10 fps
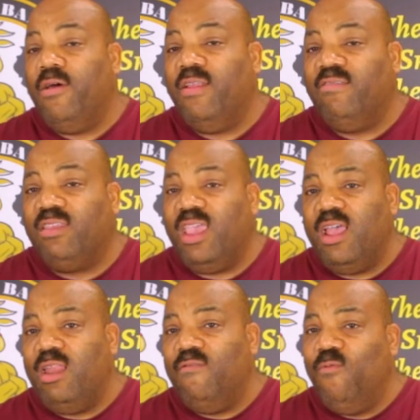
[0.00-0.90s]
On a
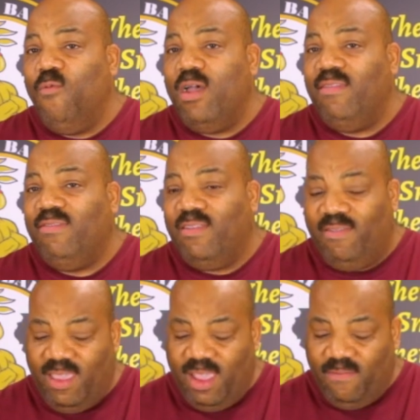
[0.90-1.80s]
scale of 1
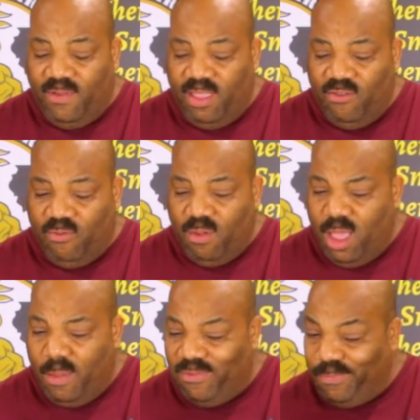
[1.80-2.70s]
to 10 for these
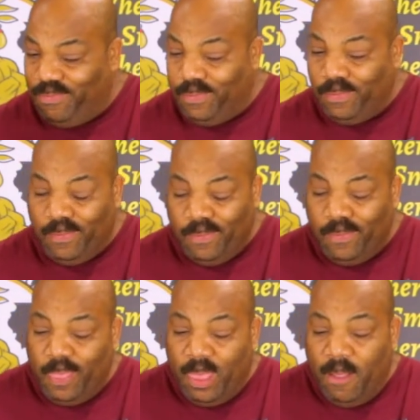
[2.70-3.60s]
rubs,
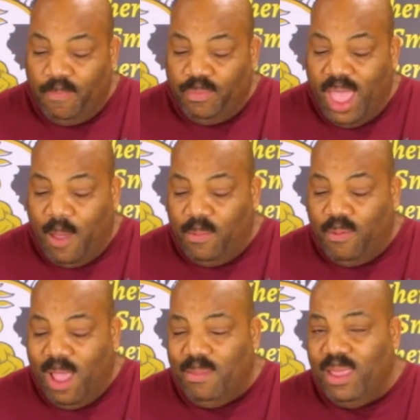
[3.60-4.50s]
I
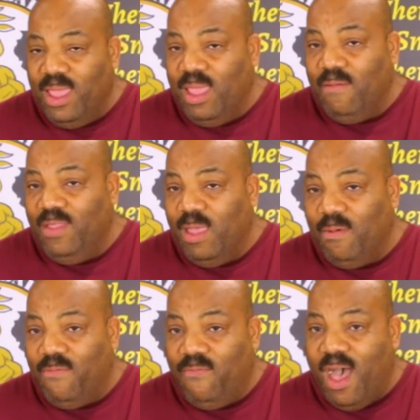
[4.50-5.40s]
would probably give
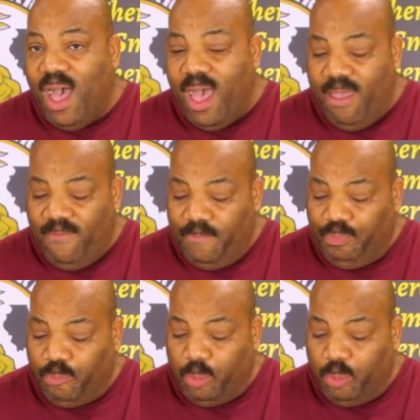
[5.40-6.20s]
them a 5.